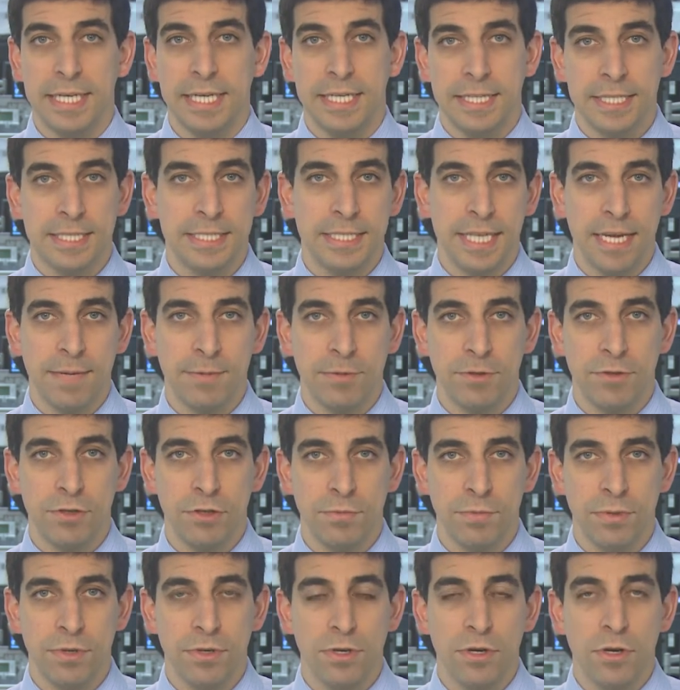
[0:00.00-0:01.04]
in the same
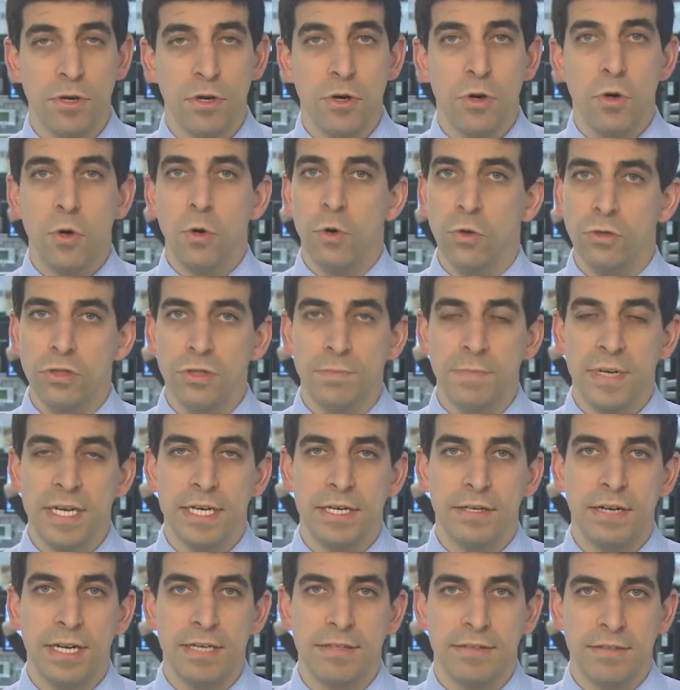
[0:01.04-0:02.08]
group, ought to be a
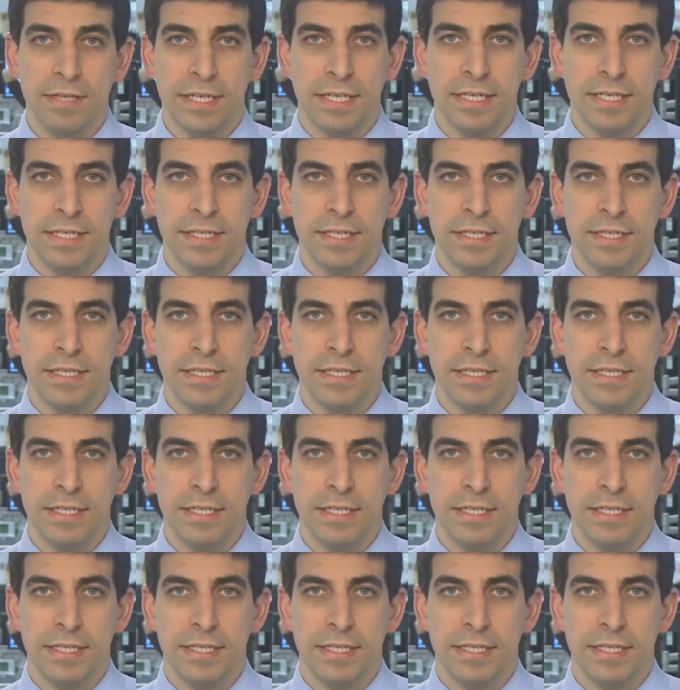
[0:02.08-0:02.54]
great thing.